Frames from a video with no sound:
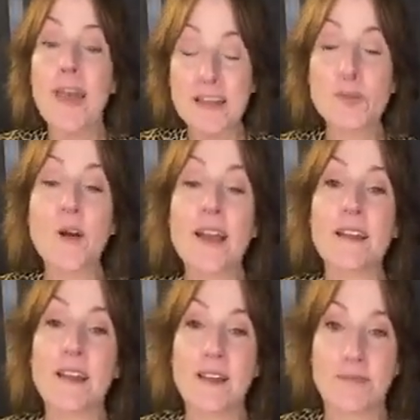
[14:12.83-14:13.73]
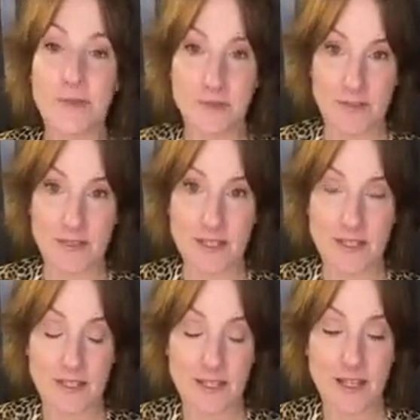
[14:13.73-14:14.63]
That's why I love the movie.
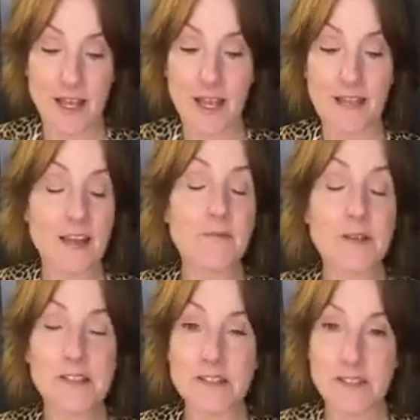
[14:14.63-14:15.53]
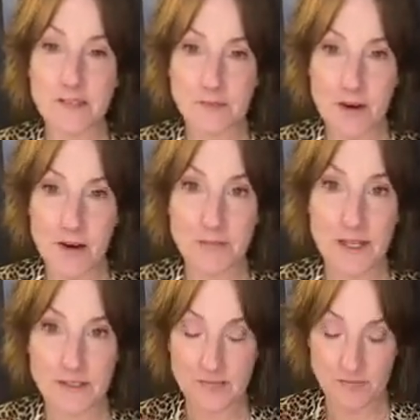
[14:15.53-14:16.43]
I love Princess and the Frog
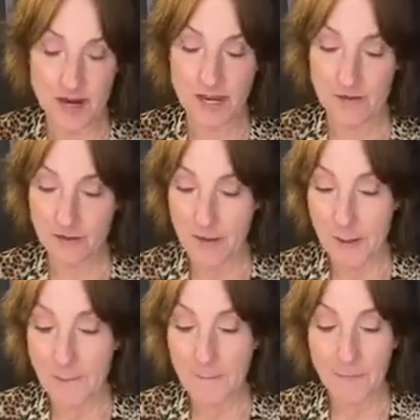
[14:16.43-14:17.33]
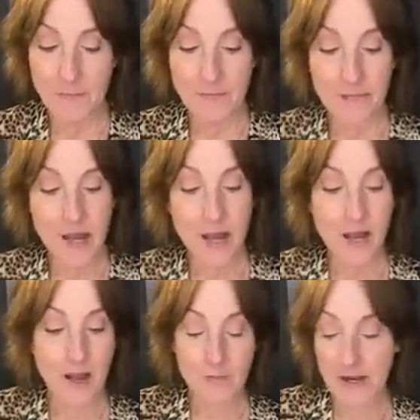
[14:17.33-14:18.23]
because of Ray.
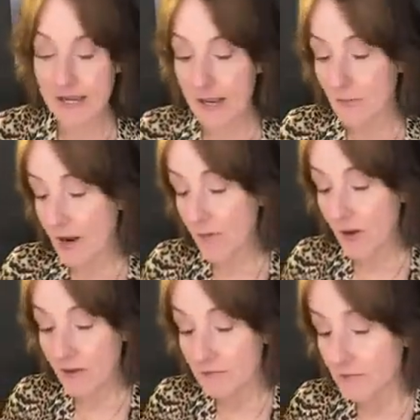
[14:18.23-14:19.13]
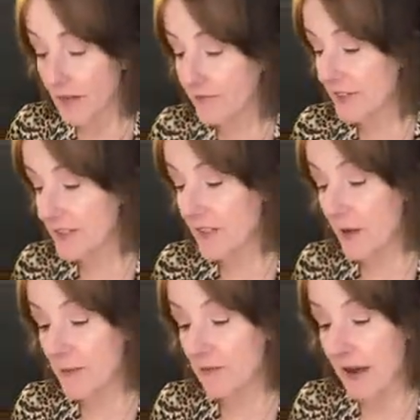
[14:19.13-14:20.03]
My name Raymond. My friends
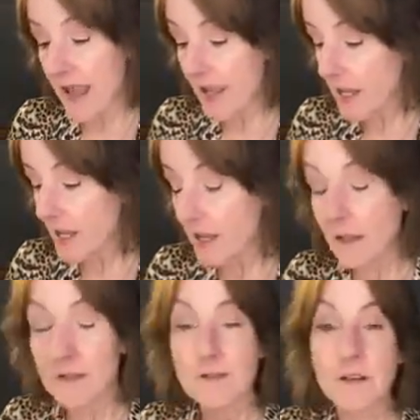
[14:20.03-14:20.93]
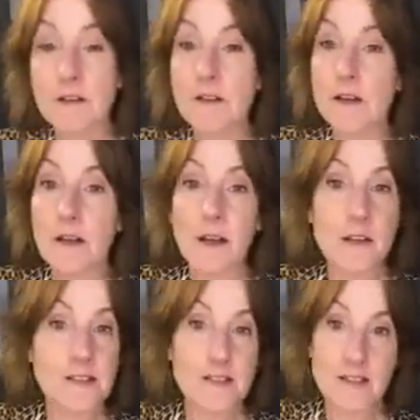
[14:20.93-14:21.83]
call me Ray.
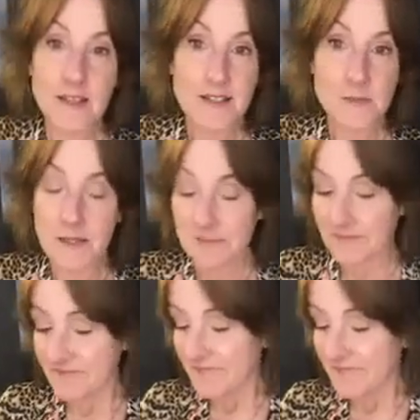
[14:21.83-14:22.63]
It still gets me.